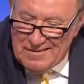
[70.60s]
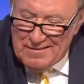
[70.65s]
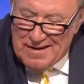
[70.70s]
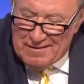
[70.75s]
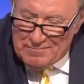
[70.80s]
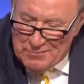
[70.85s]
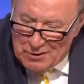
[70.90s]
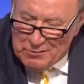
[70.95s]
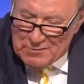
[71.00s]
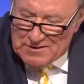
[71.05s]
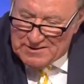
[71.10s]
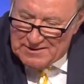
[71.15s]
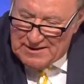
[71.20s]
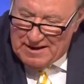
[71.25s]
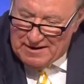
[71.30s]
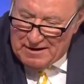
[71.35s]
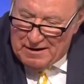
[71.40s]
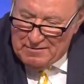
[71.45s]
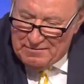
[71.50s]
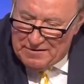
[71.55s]
You have not
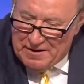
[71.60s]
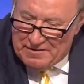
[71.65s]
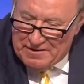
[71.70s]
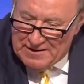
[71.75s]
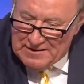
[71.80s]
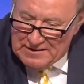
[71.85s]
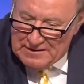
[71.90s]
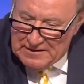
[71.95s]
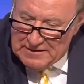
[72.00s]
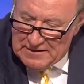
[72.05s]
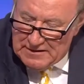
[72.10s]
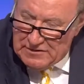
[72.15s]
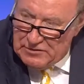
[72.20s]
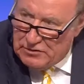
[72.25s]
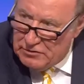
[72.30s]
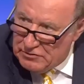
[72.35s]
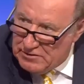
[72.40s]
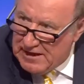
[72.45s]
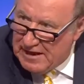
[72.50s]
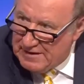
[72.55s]
set out very clearly.
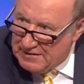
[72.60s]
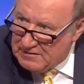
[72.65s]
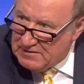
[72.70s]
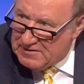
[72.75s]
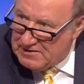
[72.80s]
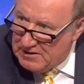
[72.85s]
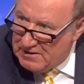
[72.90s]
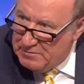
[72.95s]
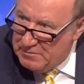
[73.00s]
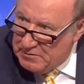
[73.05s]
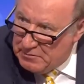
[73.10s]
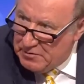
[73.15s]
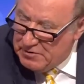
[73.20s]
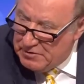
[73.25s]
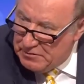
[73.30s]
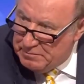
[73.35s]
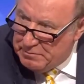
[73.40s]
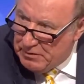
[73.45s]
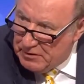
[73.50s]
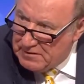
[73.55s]
You cannot tell me what
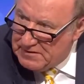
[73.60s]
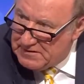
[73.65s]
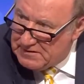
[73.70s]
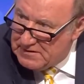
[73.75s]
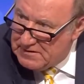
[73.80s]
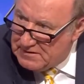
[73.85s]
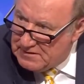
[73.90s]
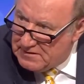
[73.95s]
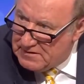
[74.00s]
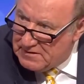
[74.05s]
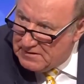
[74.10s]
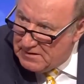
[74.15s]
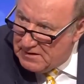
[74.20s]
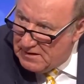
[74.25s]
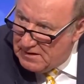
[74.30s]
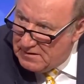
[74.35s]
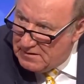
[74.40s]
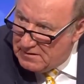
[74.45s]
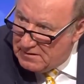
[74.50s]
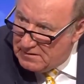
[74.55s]
your policy is today.